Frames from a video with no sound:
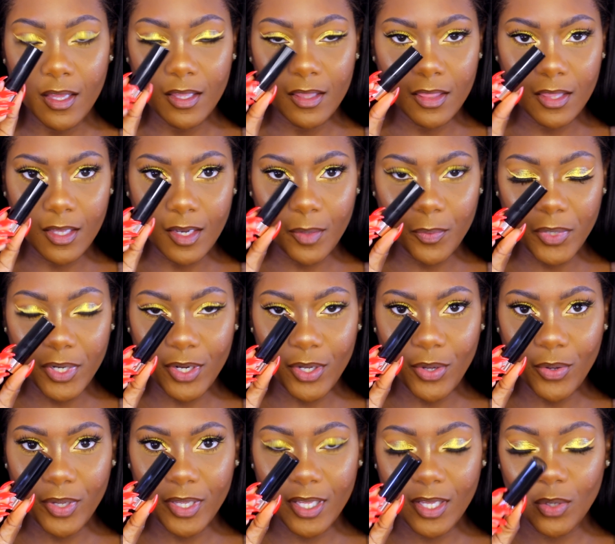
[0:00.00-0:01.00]
And then I'm going to
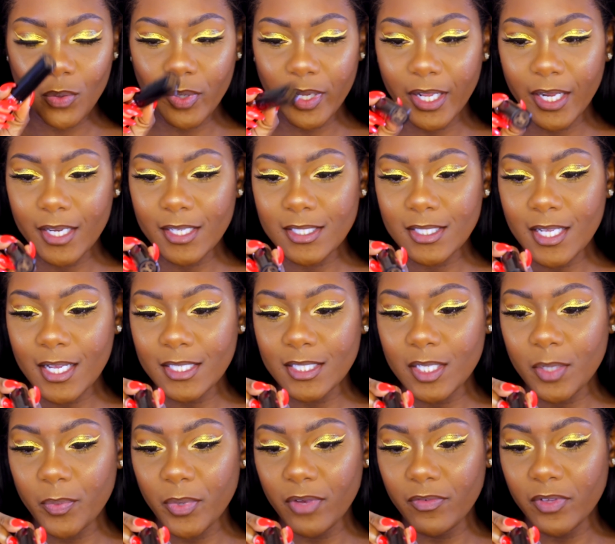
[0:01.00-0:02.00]
go in with
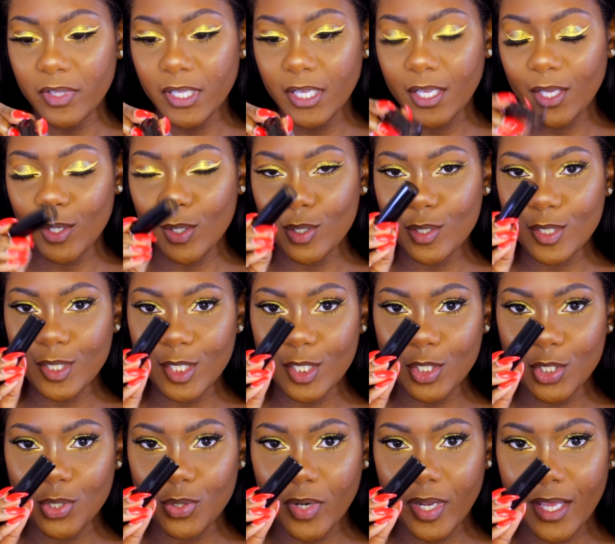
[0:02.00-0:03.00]
Anastasia Beverly Hills
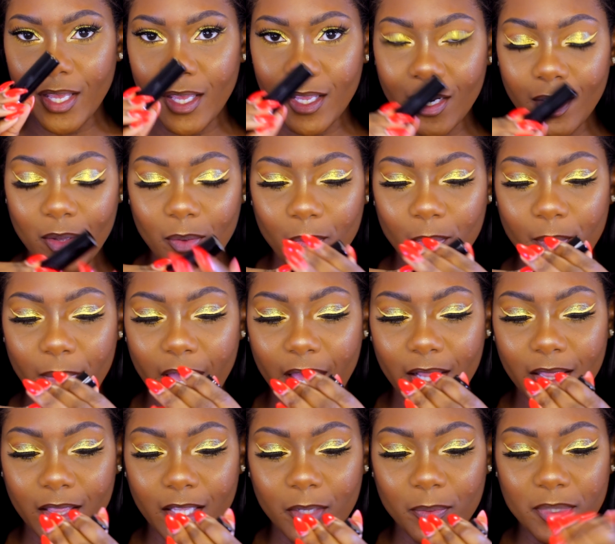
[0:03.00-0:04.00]
Dread
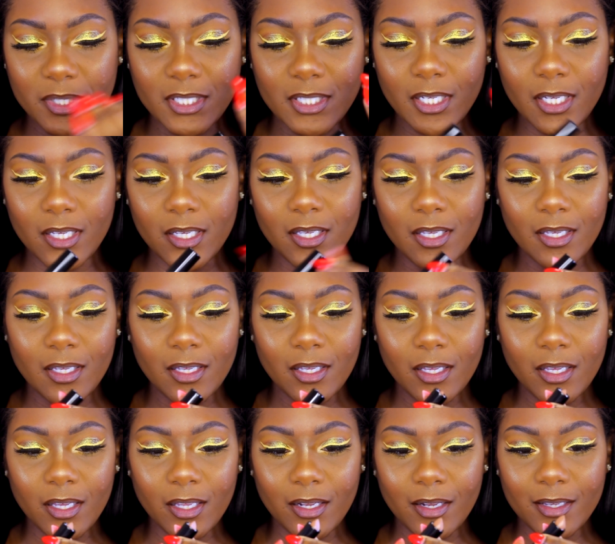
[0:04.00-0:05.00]
Matte Lipstick.
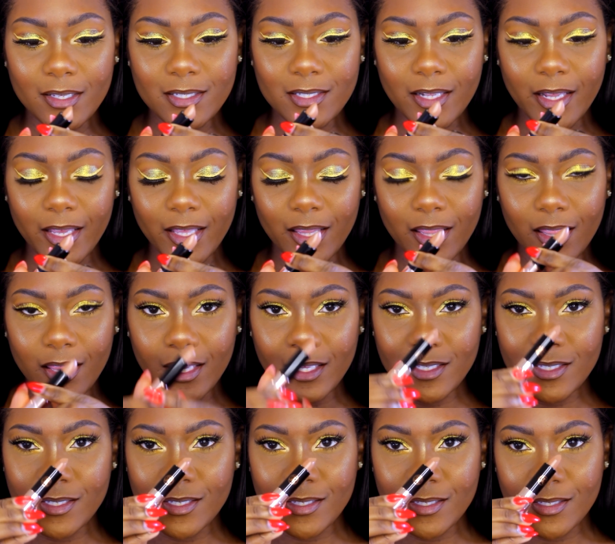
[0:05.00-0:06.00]
It looks like
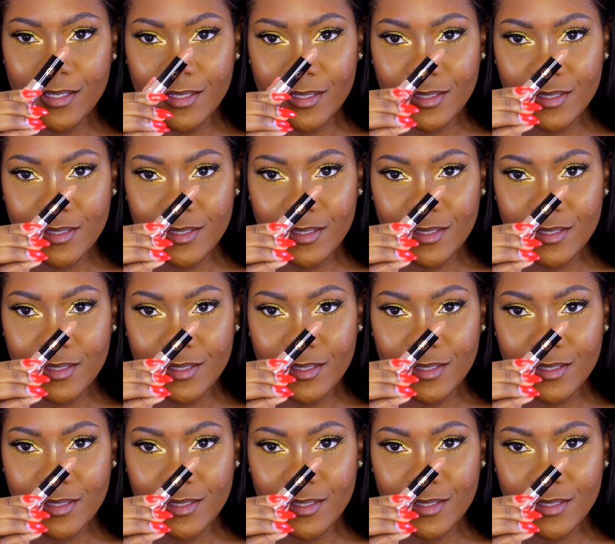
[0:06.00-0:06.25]
this.